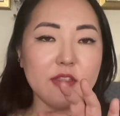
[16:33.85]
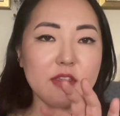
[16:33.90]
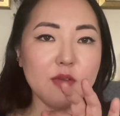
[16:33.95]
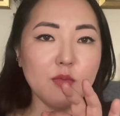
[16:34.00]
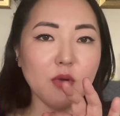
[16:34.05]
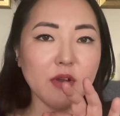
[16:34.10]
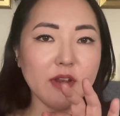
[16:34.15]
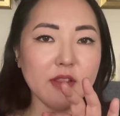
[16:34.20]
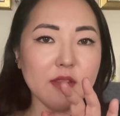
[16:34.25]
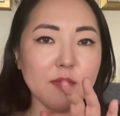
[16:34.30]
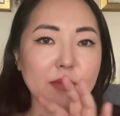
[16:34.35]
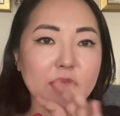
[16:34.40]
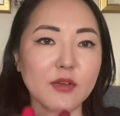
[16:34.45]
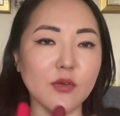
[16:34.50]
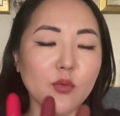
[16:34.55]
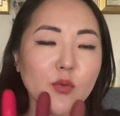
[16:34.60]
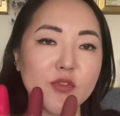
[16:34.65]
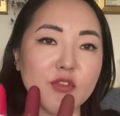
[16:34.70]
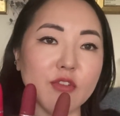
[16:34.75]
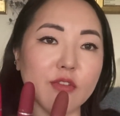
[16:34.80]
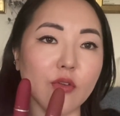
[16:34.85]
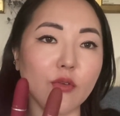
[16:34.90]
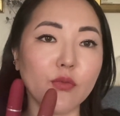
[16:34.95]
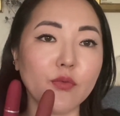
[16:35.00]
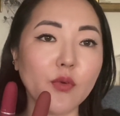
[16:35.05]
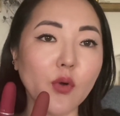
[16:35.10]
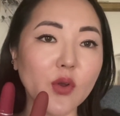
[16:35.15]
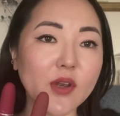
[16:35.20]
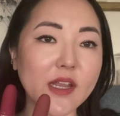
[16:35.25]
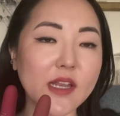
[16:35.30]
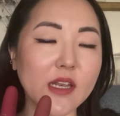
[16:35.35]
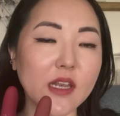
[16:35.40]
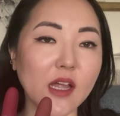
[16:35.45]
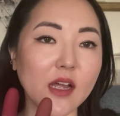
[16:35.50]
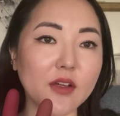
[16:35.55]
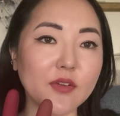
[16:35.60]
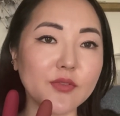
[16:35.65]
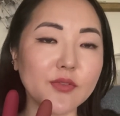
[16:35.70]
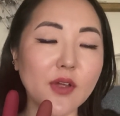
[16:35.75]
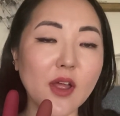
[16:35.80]
one in the middle, which is Fall in
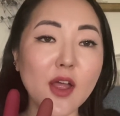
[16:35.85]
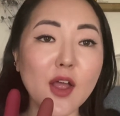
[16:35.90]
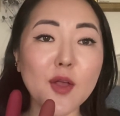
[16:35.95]
Love.